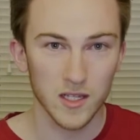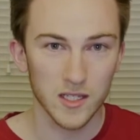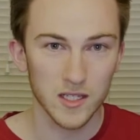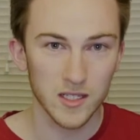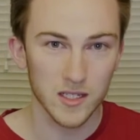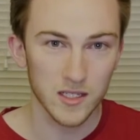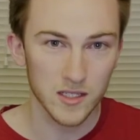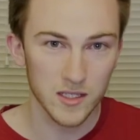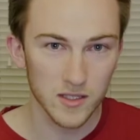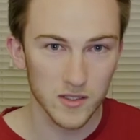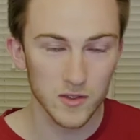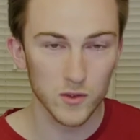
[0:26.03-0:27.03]
It
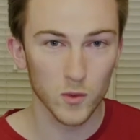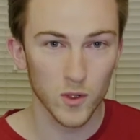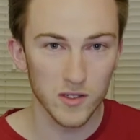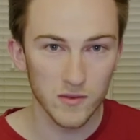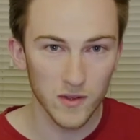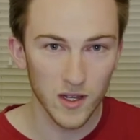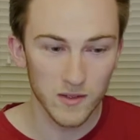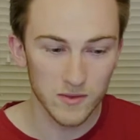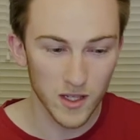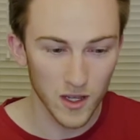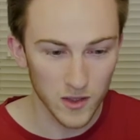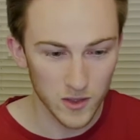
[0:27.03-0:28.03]
is
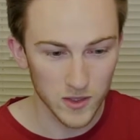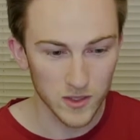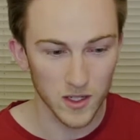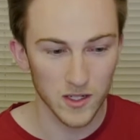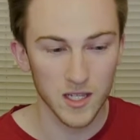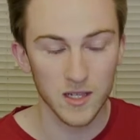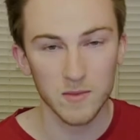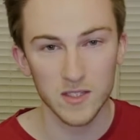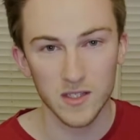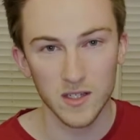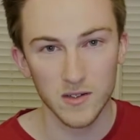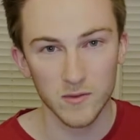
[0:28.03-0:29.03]
$25 on
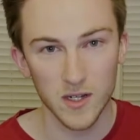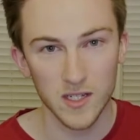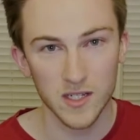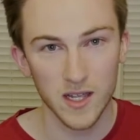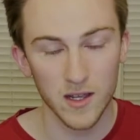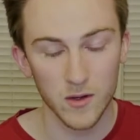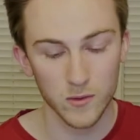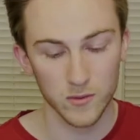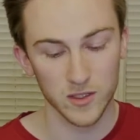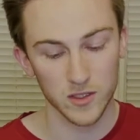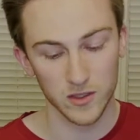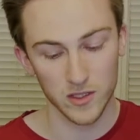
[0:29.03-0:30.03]
Amazon right now,
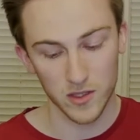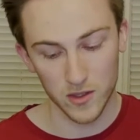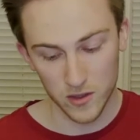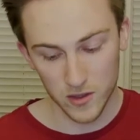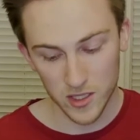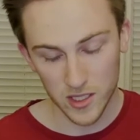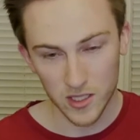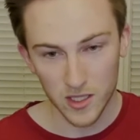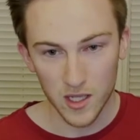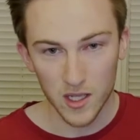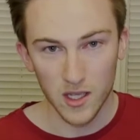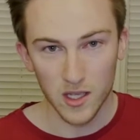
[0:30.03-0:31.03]
originally $30.
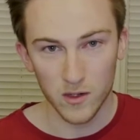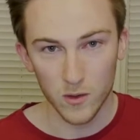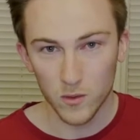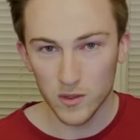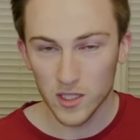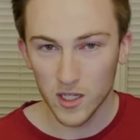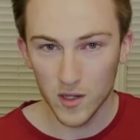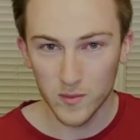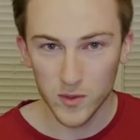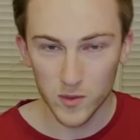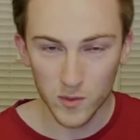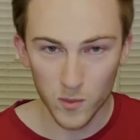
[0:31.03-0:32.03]
It only
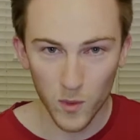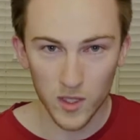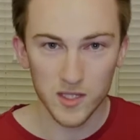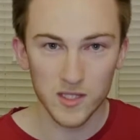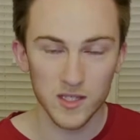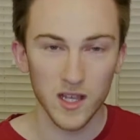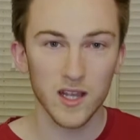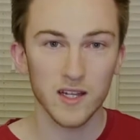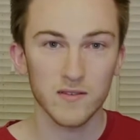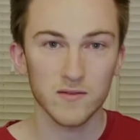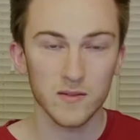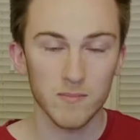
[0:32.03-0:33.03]
comes with one side
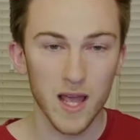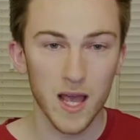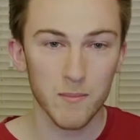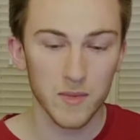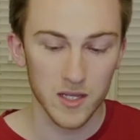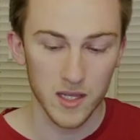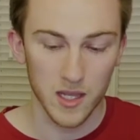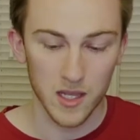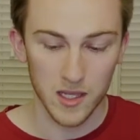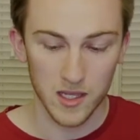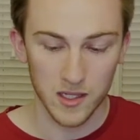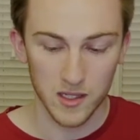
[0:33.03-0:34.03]
of the map.
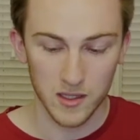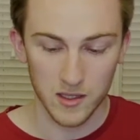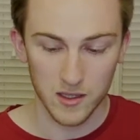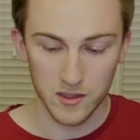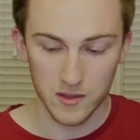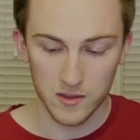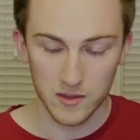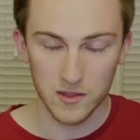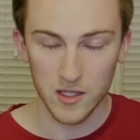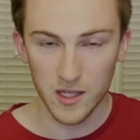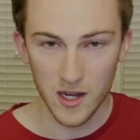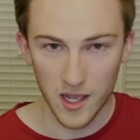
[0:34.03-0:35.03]

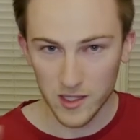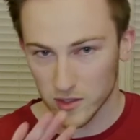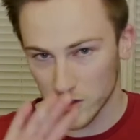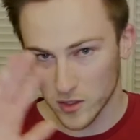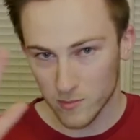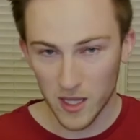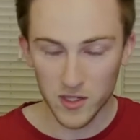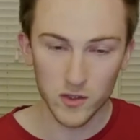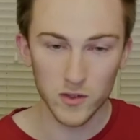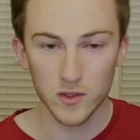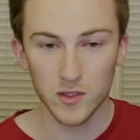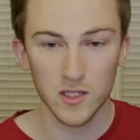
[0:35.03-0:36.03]
It has a
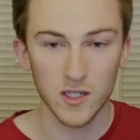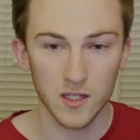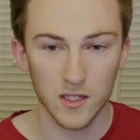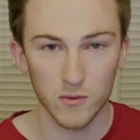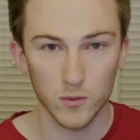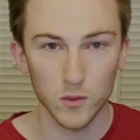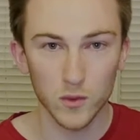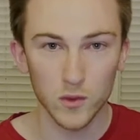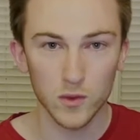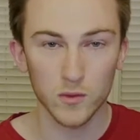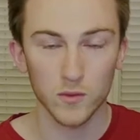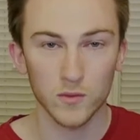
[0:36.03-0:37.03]
special
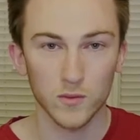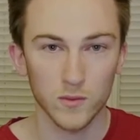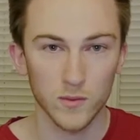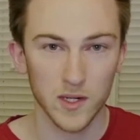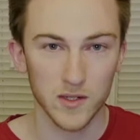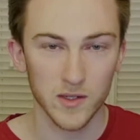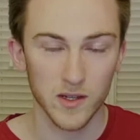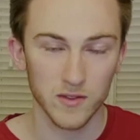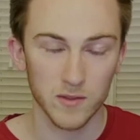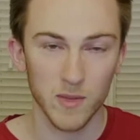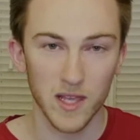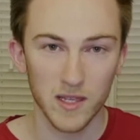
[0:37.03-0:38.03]
rule where you have to
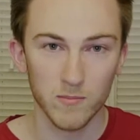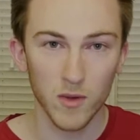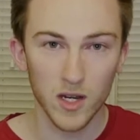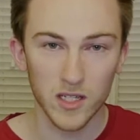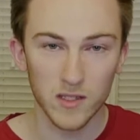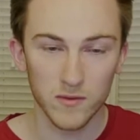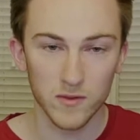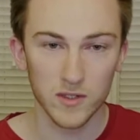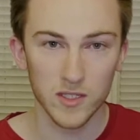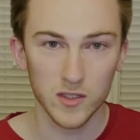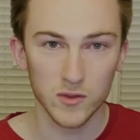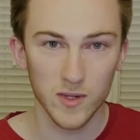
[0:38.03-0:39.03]
pay money for
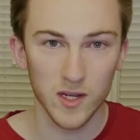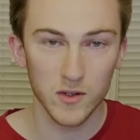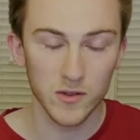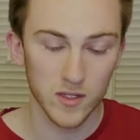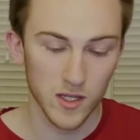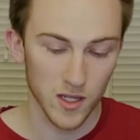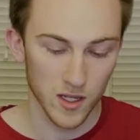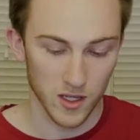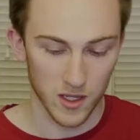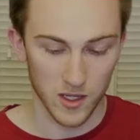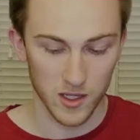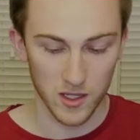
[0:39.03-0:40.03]
each route,
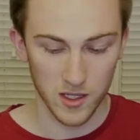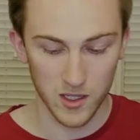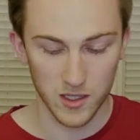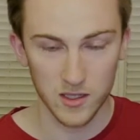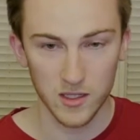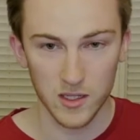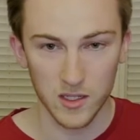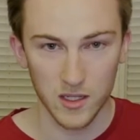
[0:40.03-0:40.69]
and